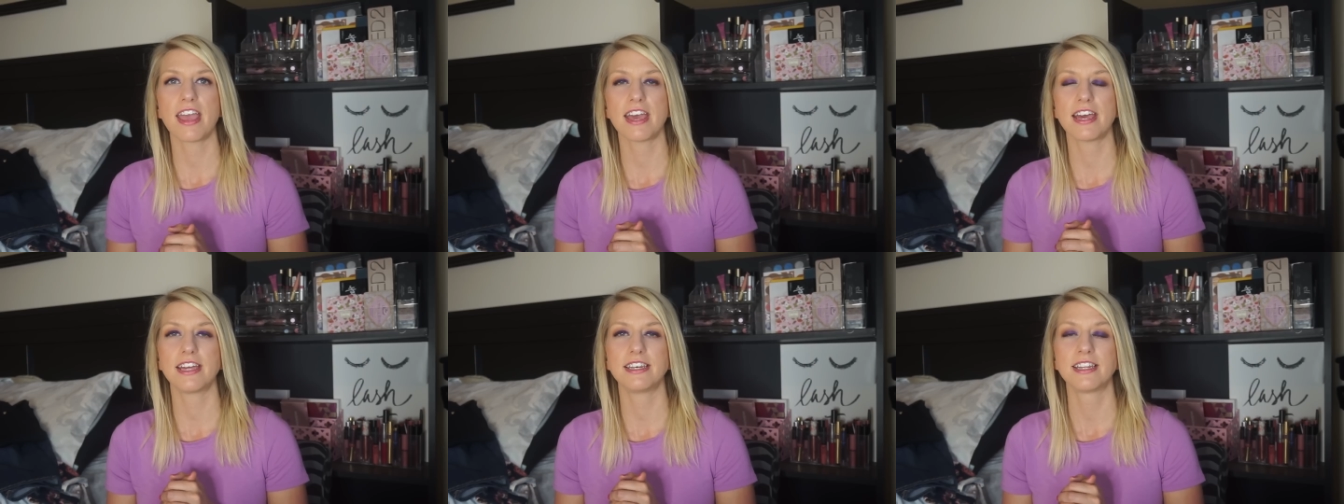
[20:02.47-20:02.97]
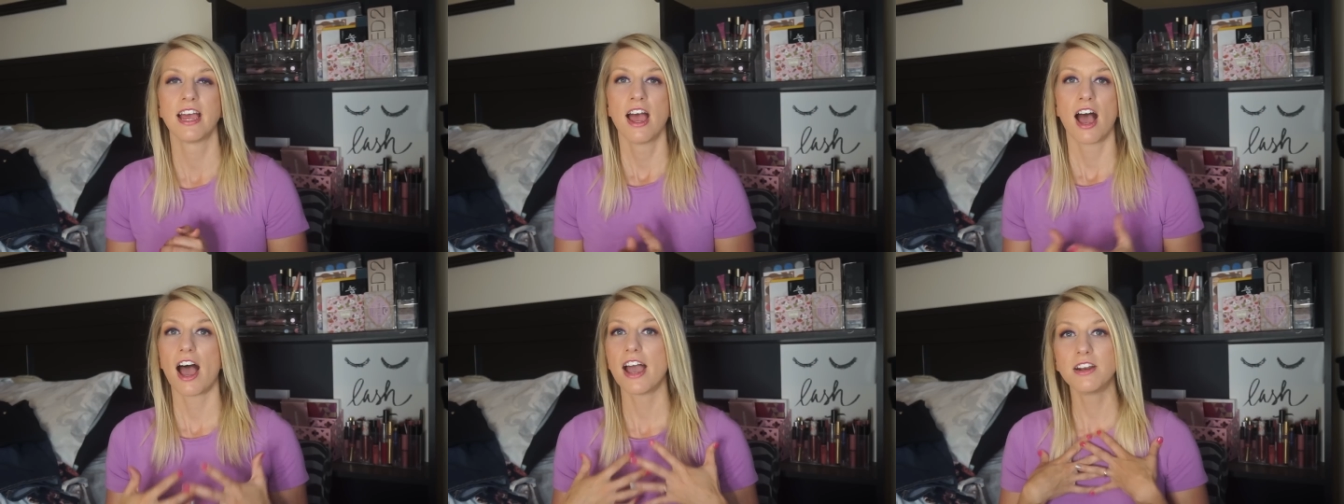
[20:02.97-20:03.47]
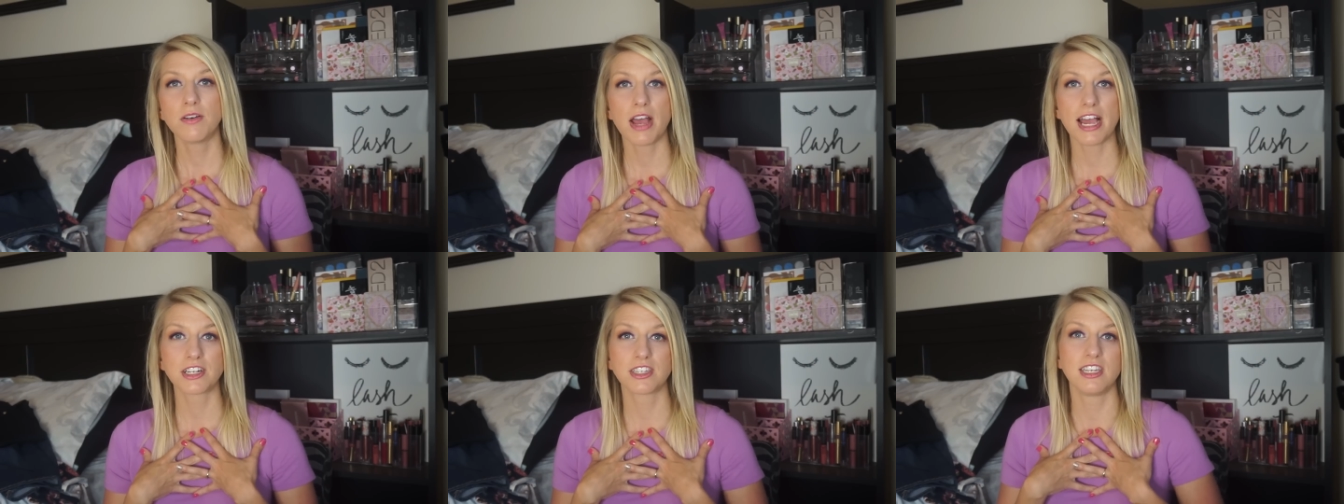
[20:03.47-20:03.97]
And I don't
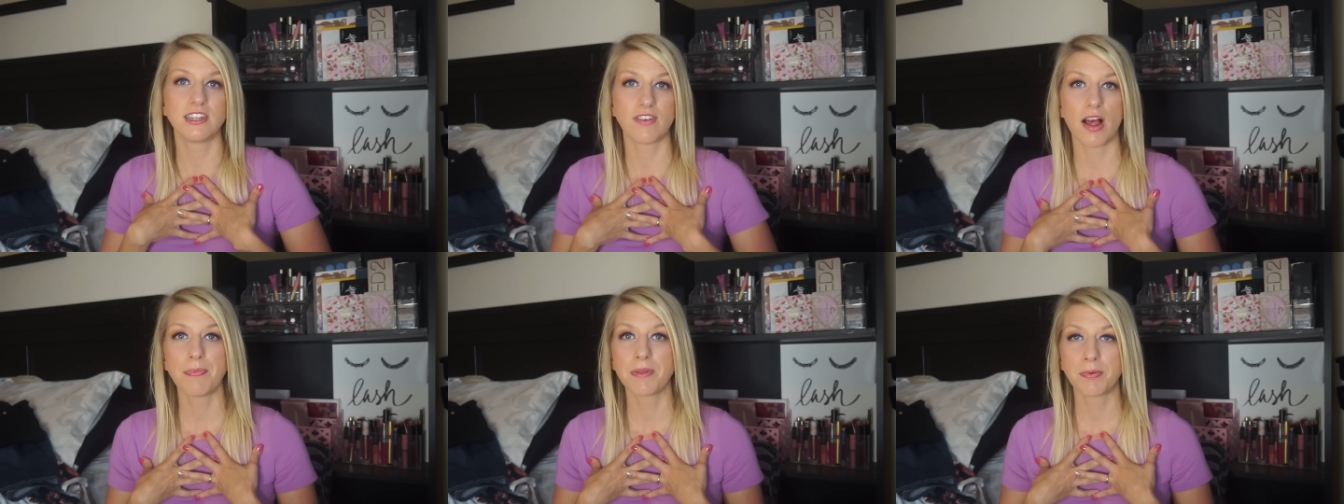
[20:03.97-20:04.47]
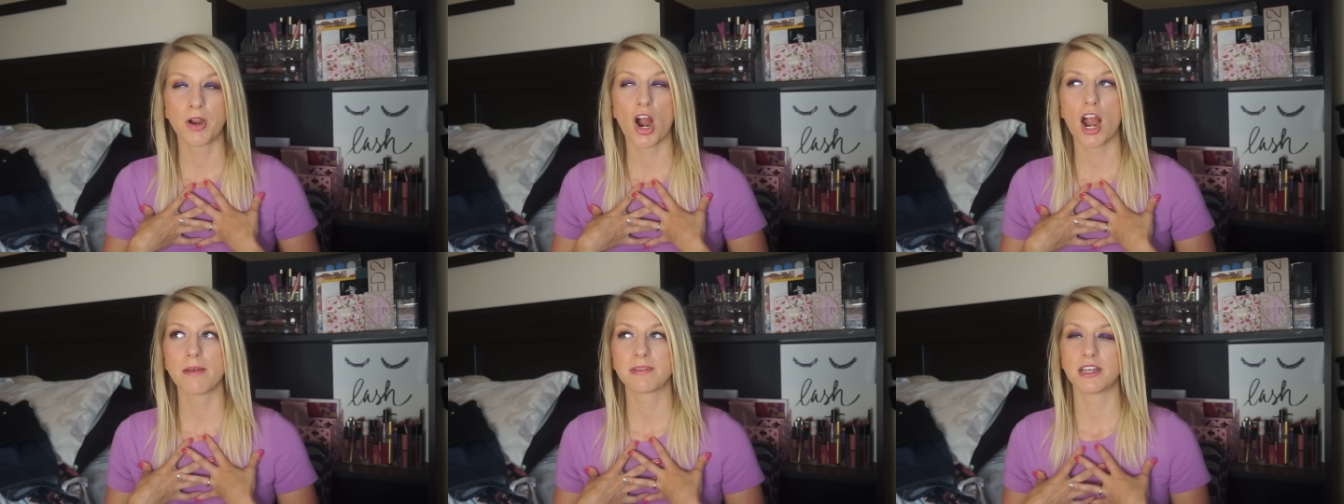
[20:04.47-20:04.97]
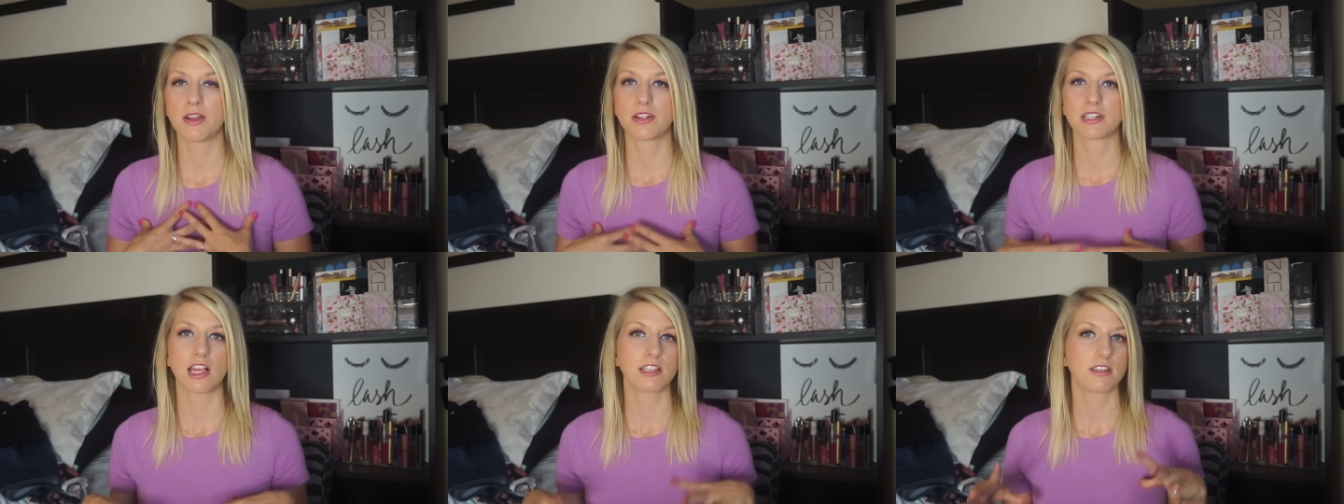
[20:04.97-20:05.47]
actually develop the programs. I know
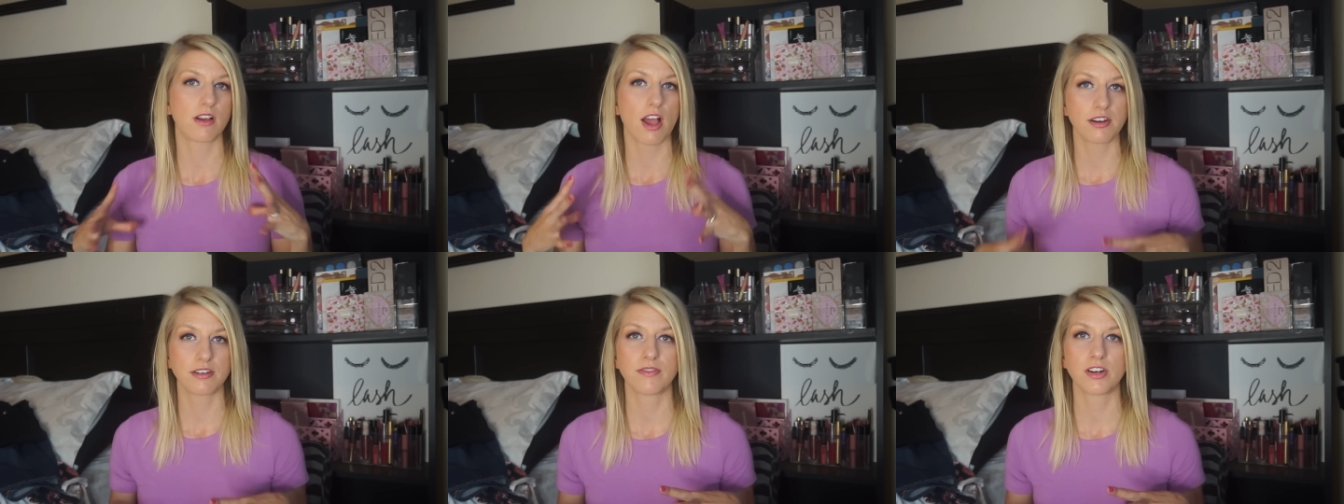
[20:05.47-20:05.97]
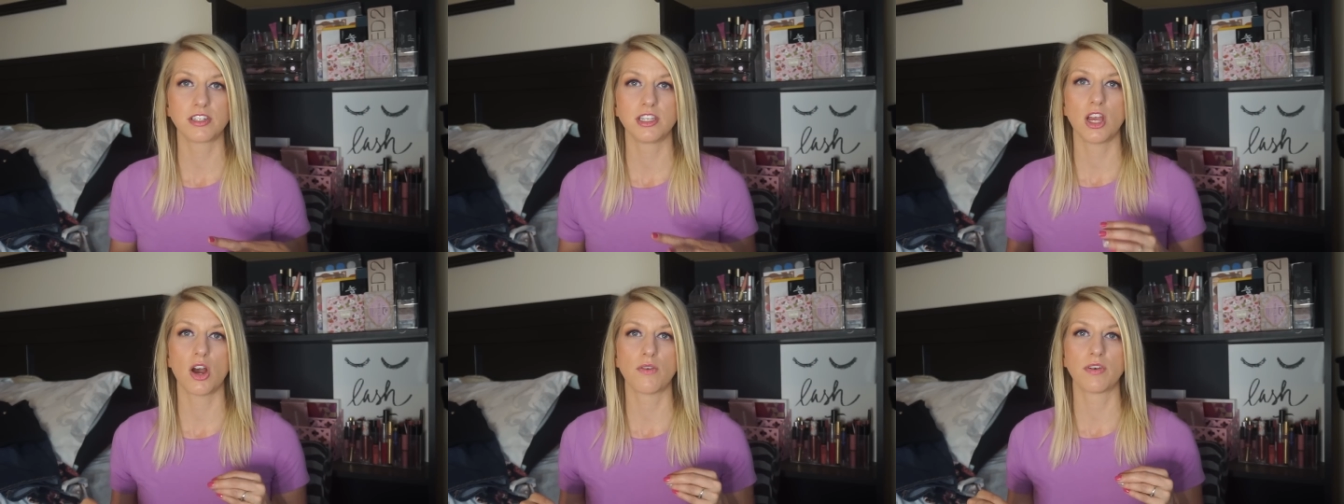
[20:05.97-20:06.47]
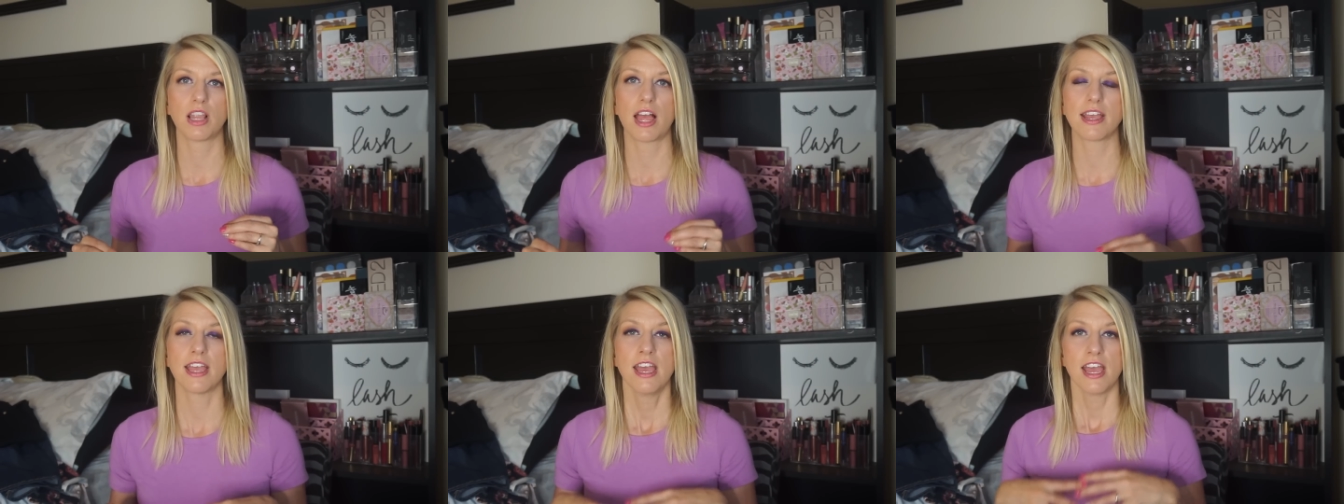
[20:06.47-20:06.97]
there's lots of controversy over
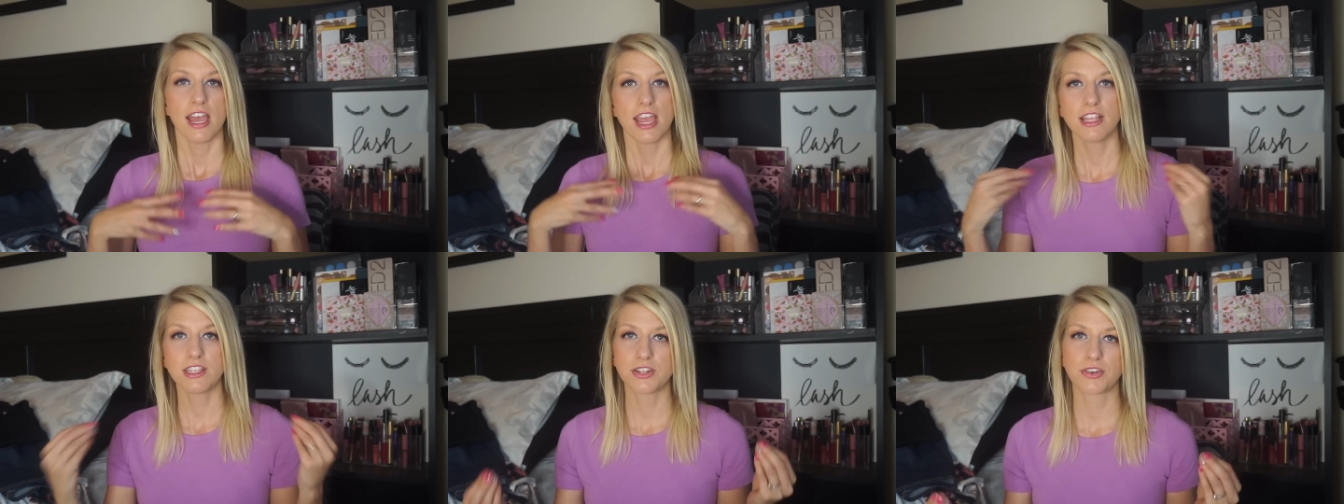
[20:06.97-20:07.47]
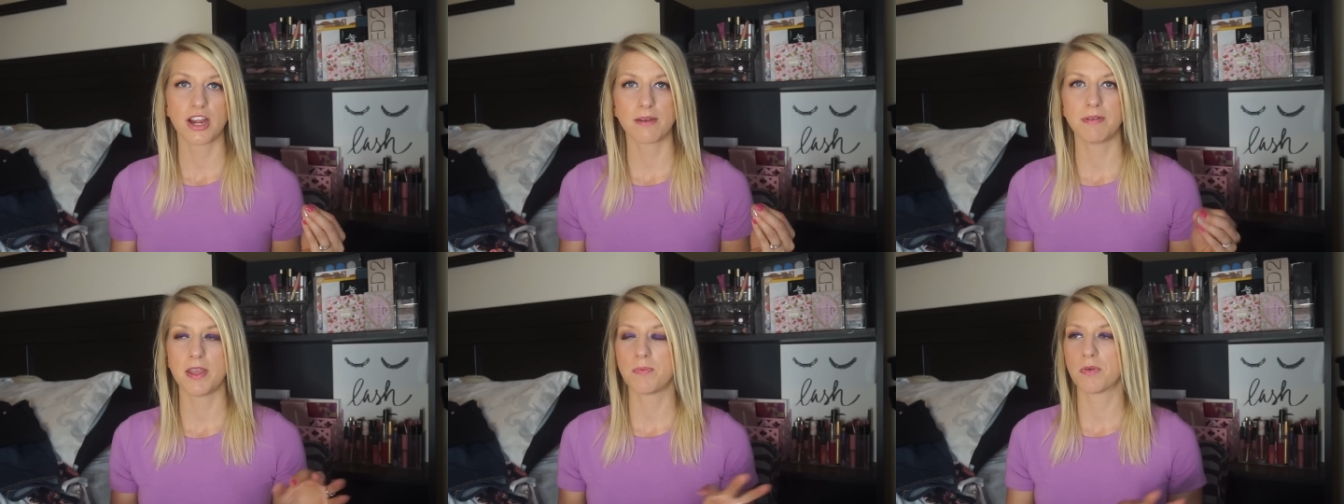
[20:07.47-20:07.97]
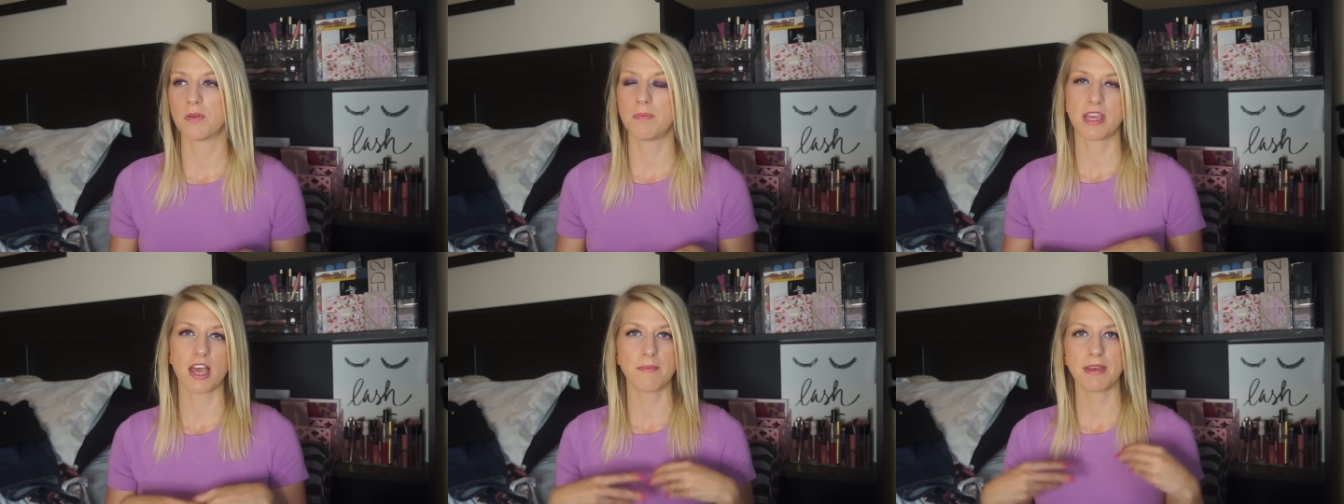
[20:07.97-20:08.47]
like Instagram people
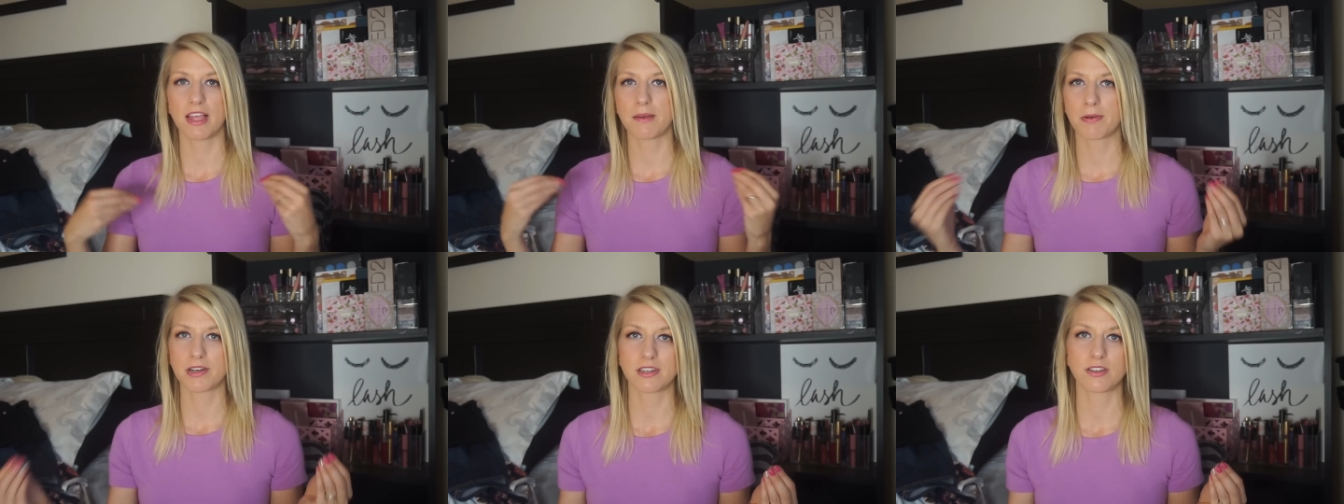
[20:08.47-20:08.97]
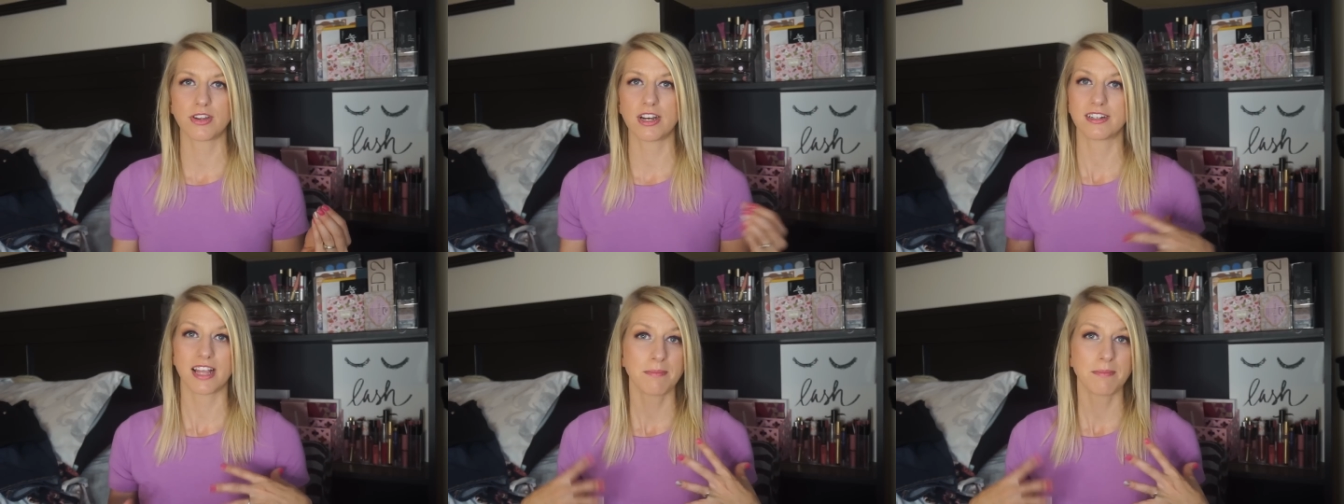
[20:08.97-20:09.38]
becoming like personal trainers.